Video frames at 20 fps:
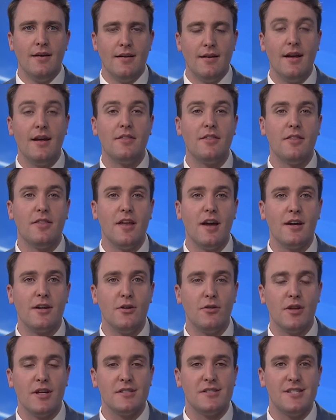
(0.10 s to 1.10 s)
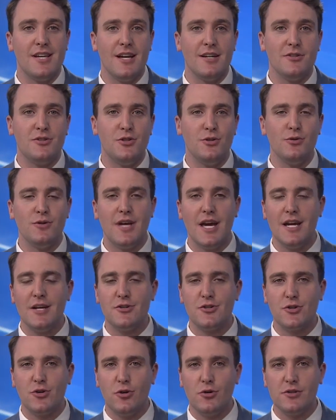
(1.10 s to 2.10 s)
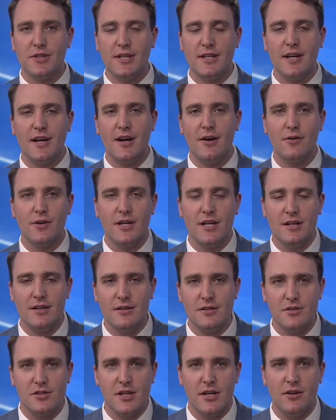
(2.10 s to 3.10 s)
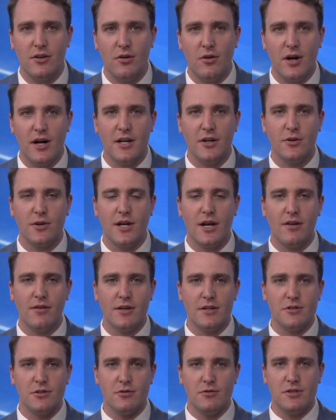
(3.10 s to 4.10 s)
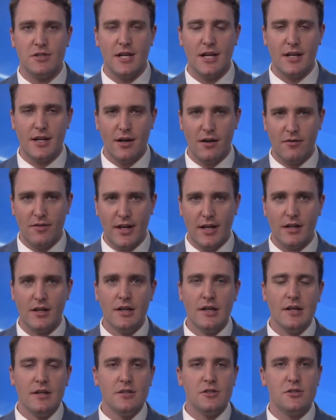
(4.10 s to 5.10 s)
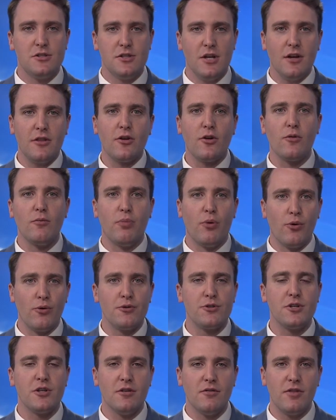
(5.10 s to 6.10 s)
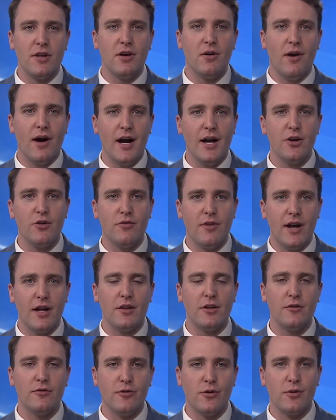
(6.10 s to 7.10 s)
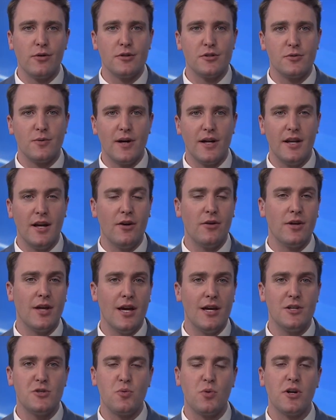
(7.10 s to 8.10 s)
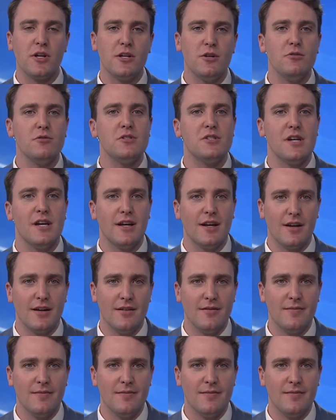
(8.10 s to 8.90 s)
Nathan, thank you. Let's head to Gage Golding now. He is in Ohio County, so he's taking care of that southern portion of the Ohio Valley for us right now. Gage, what are you seeing?